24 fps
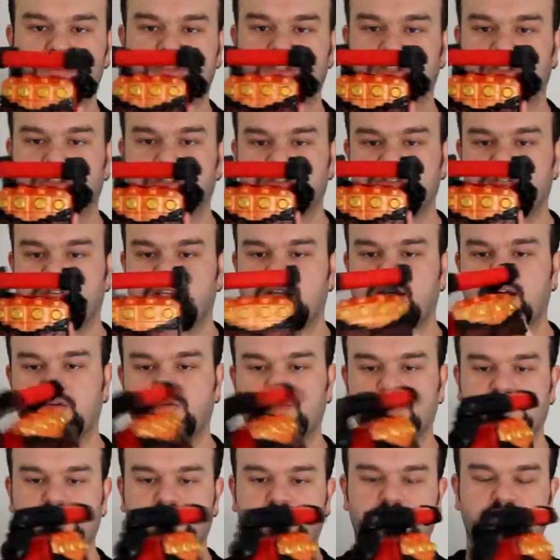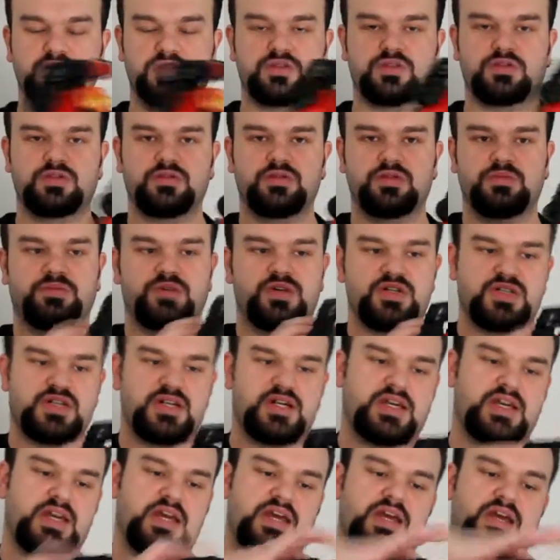So it looks like that, which is pretty cool. You press it
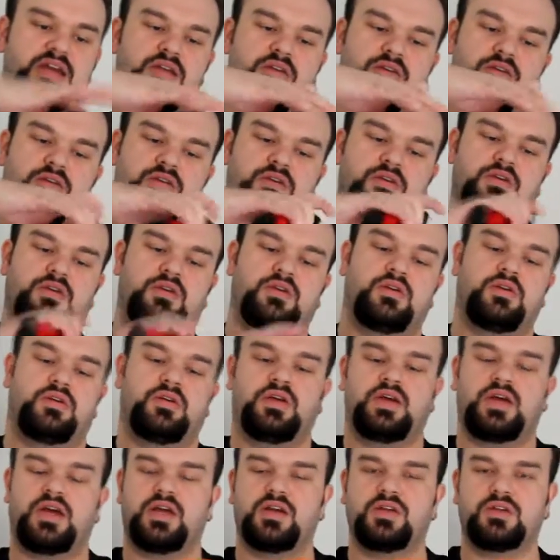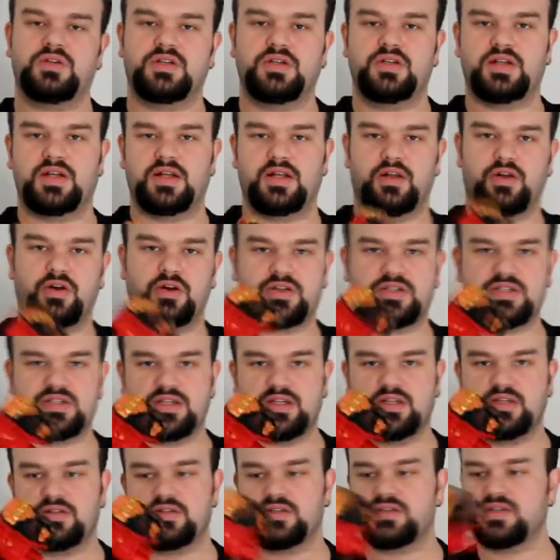again, and it locks
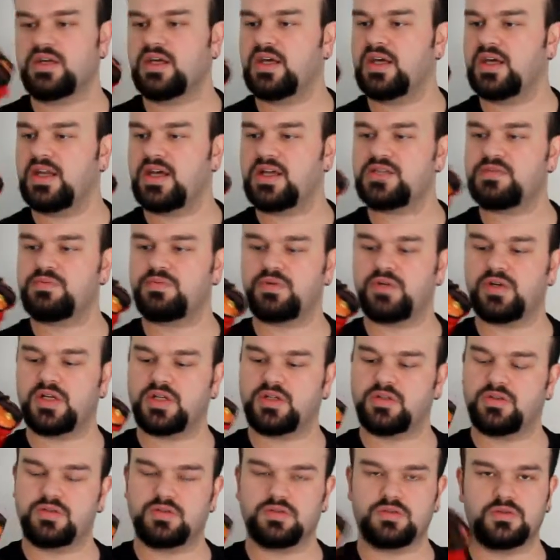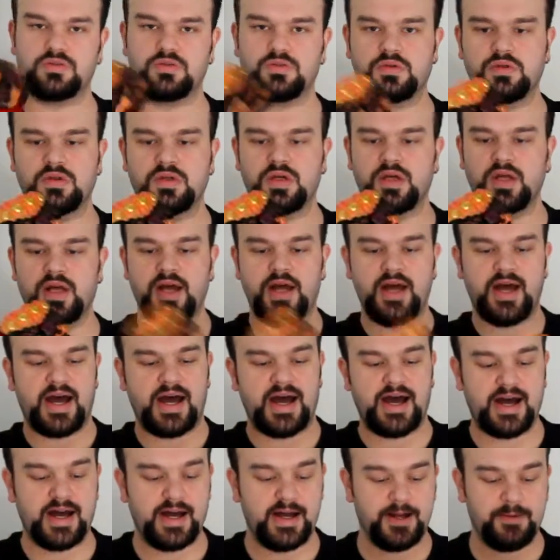in. So yeah, that's pretty cool.
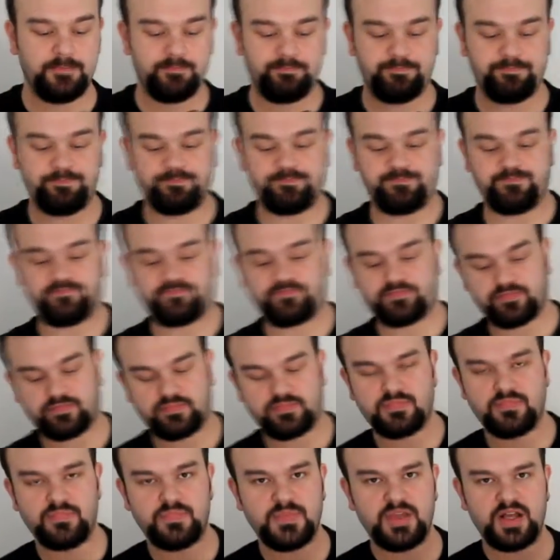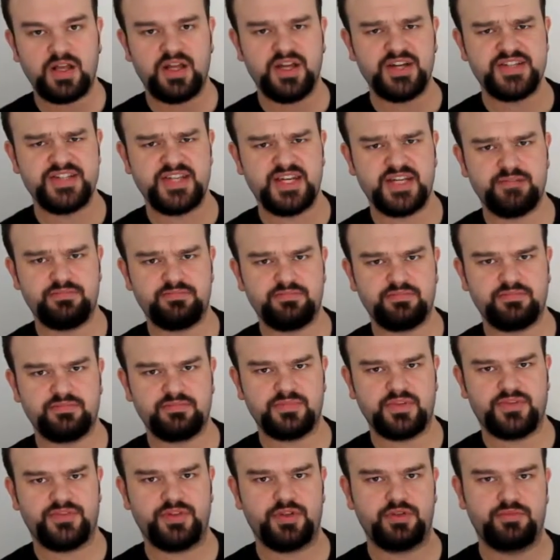Like I said,
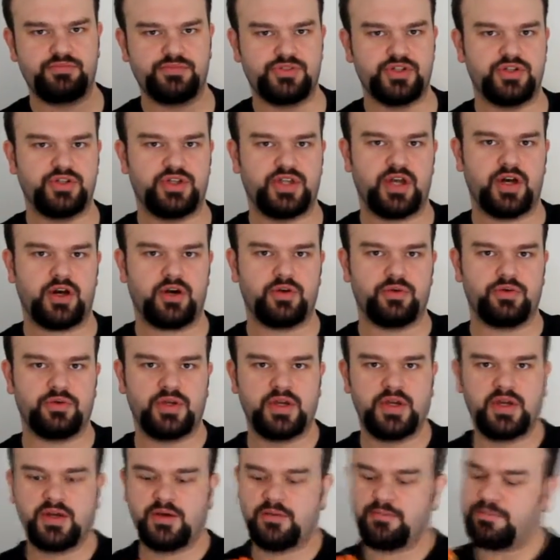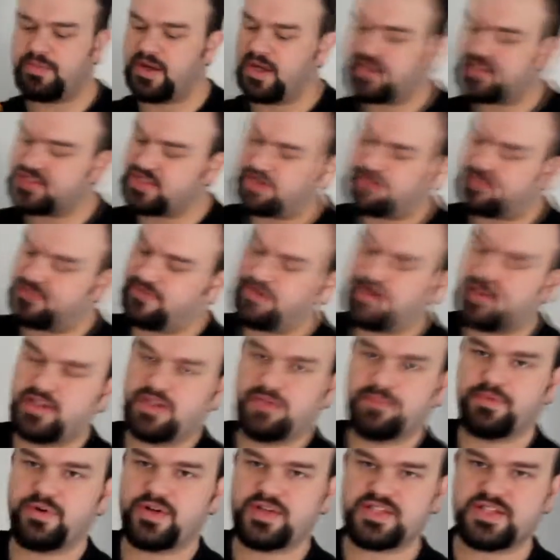if you do the old punch at the front,
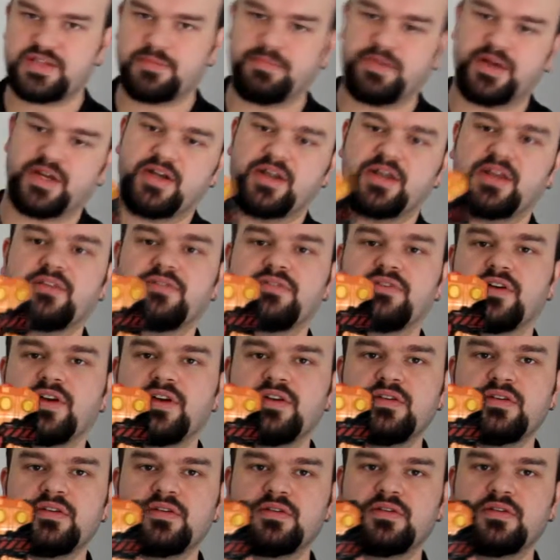you press the button at the front.